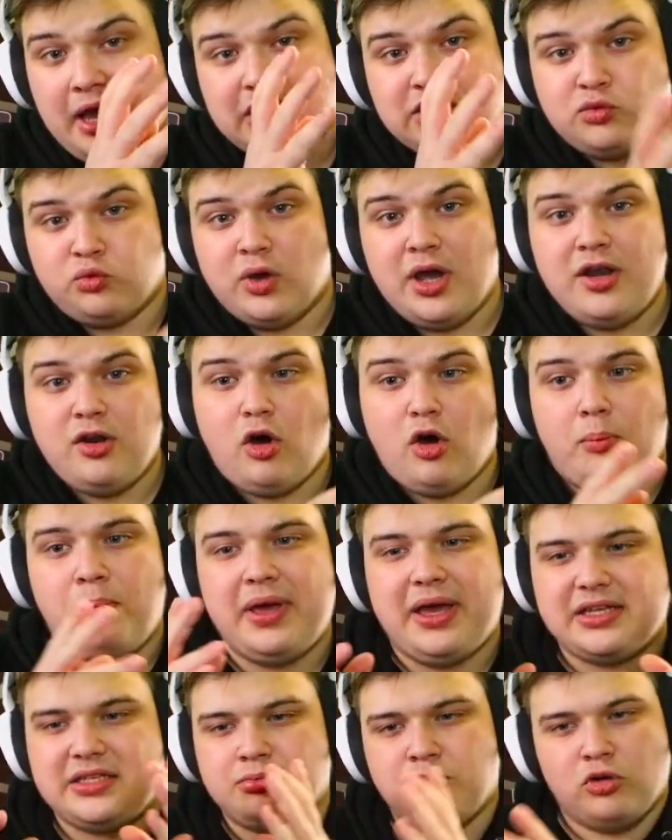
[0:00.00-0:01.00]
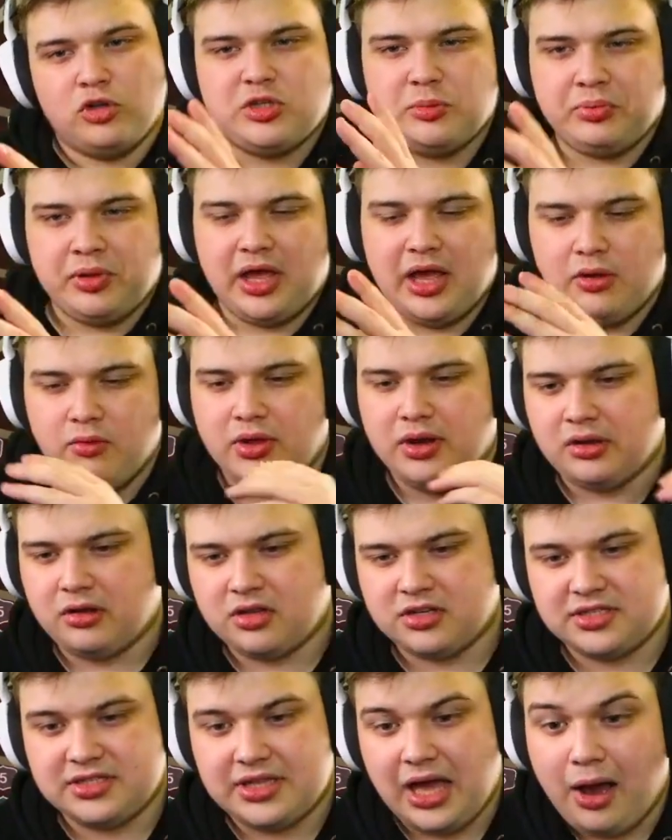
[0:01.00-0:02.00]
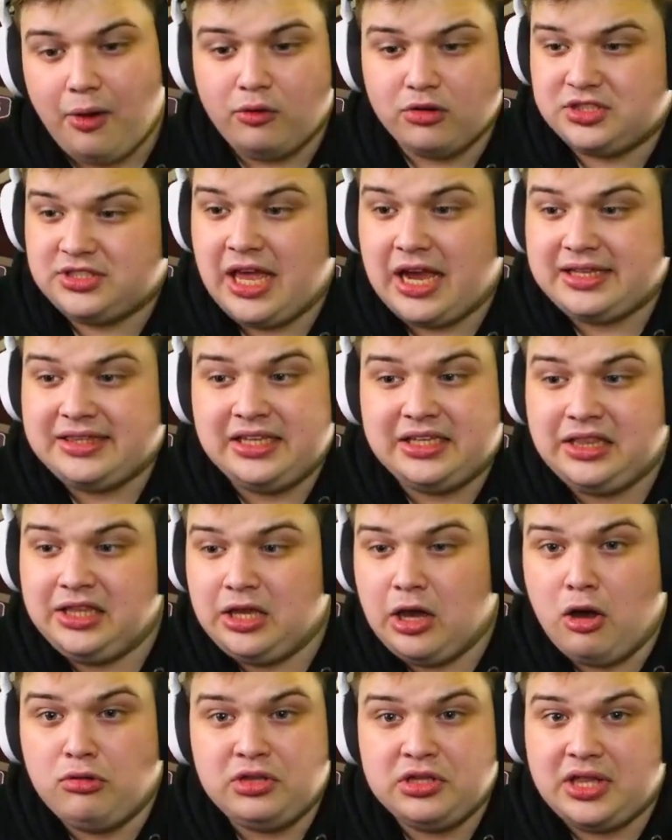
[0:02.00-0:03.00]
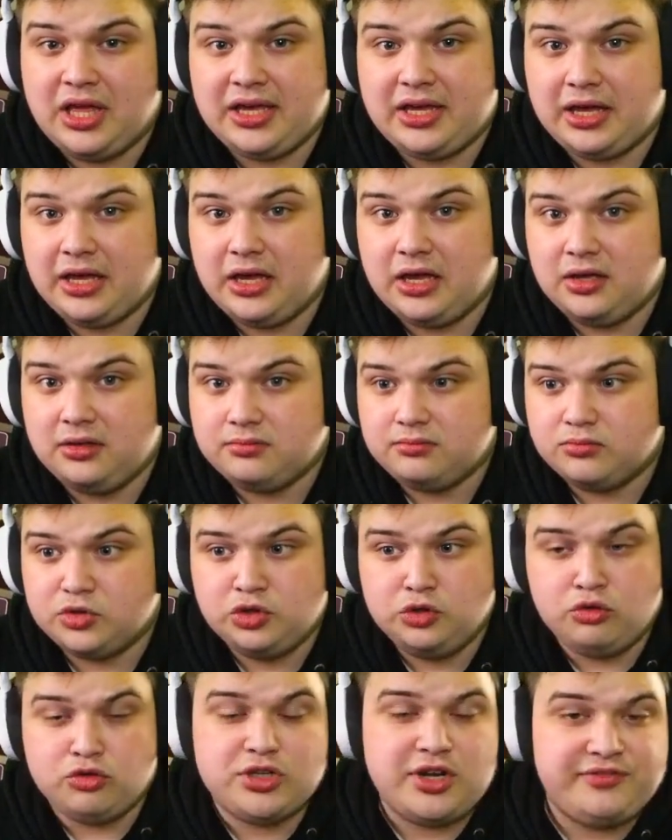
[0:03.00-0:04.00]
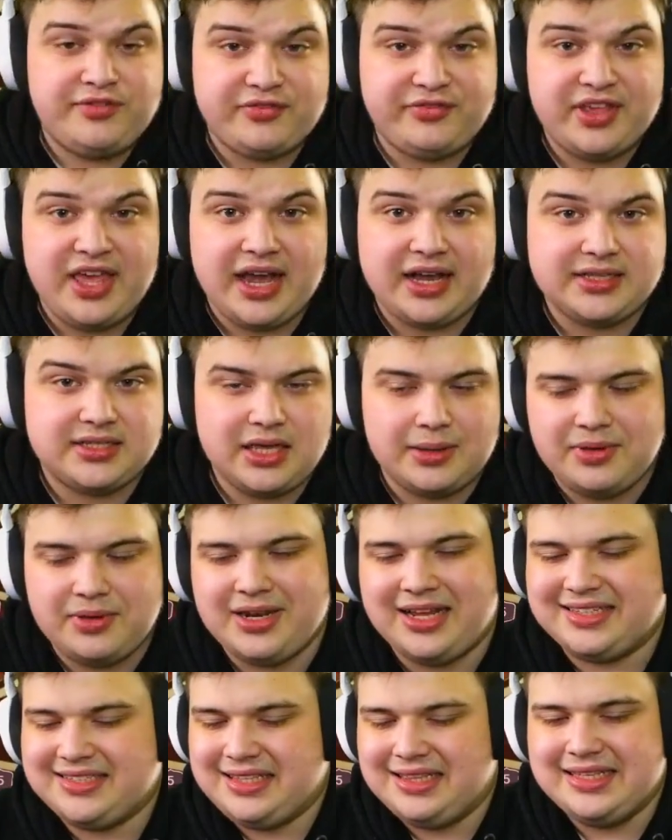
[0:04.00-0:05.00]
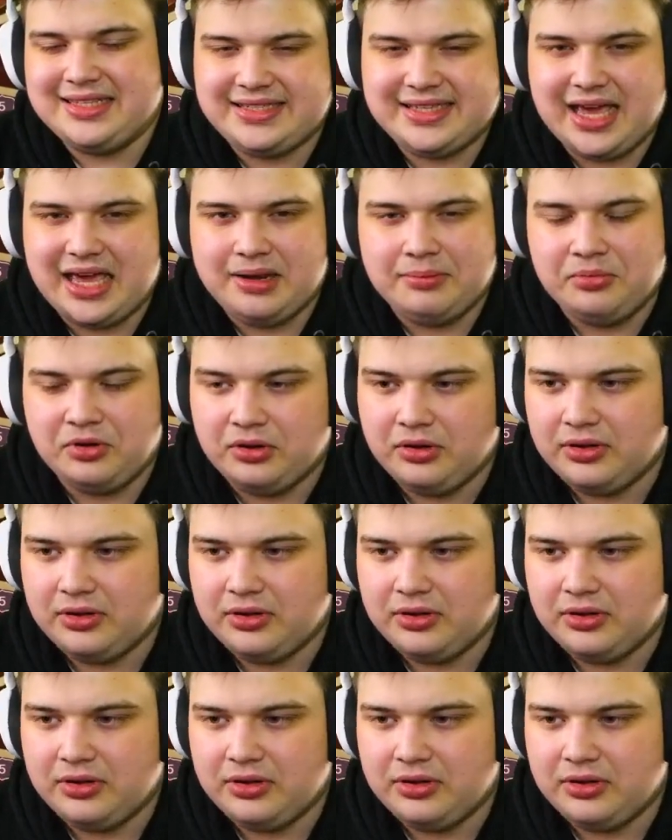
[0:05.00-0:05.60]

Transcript: win or biggest multiplier win. Because that was technically only like a two hundred fifty X. I mean that's still insane, but